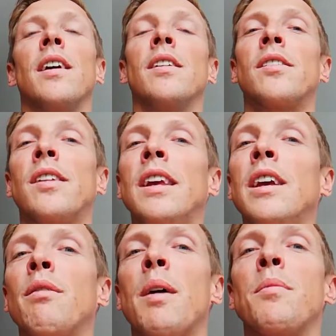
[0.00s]
see
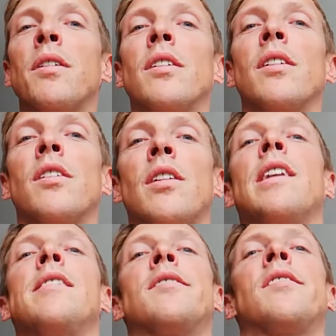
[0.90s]
grammar
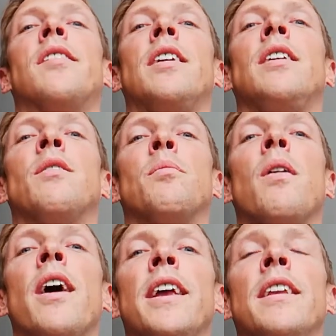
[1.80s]
lists in your
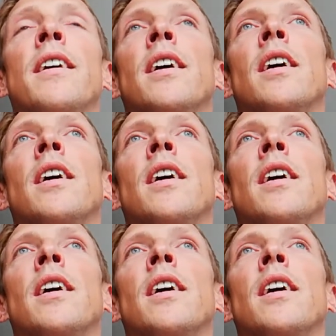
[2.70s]
mind.